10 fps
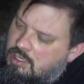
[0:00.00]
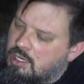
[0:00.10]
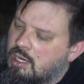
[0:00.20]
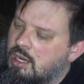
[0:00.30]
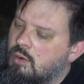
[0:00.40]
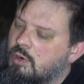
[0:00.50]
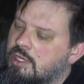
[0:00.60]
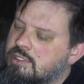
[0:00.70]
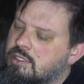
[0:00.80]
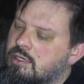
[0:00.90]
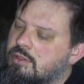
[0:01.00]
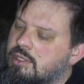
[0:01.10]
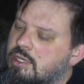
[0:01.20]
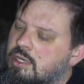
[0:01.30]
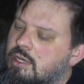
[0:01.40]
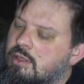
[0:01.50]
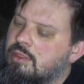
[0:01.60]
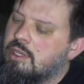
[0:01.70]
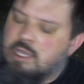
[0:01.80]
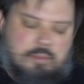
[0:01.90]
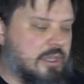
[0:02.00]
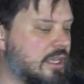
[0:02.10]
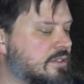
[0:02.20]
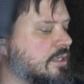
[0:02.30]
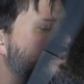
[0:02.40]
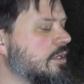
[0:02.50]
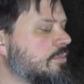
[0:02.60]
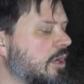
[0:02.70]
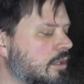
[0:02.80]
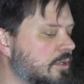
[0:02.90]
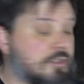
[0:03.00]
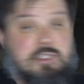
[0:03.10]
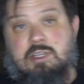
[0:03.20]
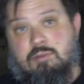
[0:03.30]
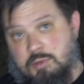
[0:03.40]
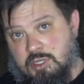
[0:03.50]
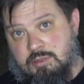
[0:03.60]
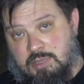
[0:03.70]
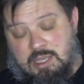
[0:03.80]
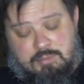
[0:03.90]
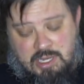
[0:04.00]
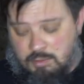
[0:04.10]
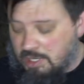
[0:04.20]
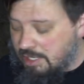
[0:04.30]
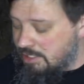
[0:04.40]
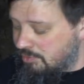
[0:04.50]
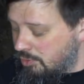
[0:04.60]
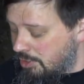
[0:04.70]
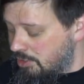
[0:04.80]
Whereas I know the APS is a polymer receiver, but you can get metal bodies for it.